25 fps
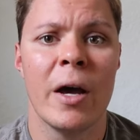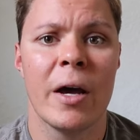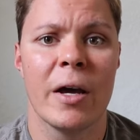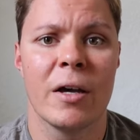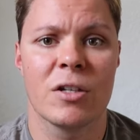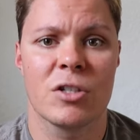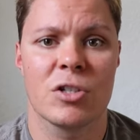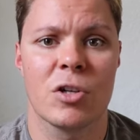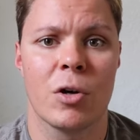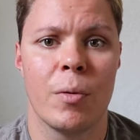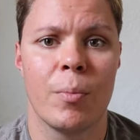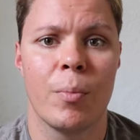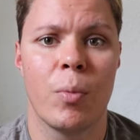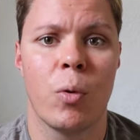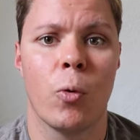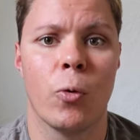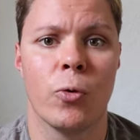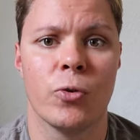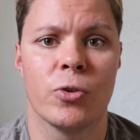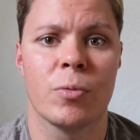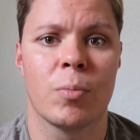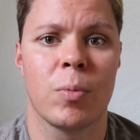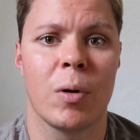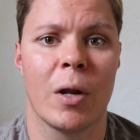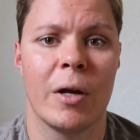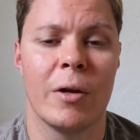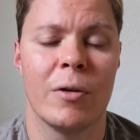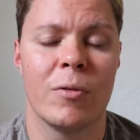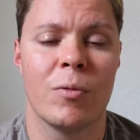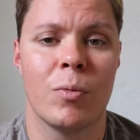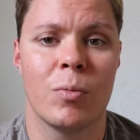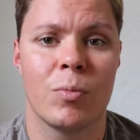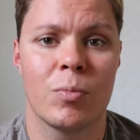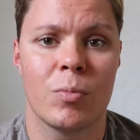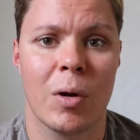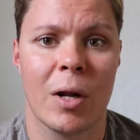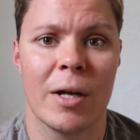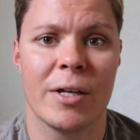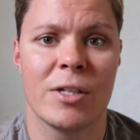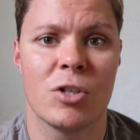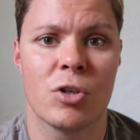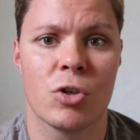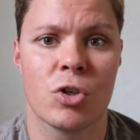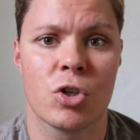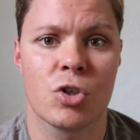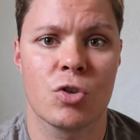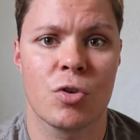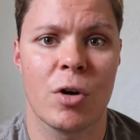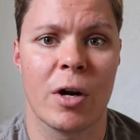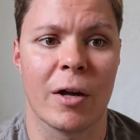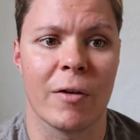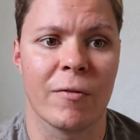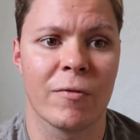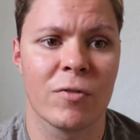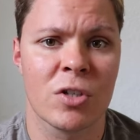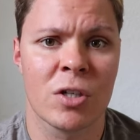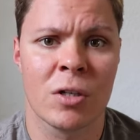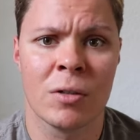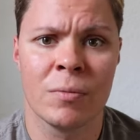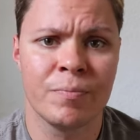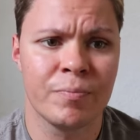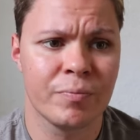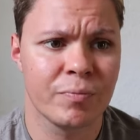it's so important to play, play to your strengths.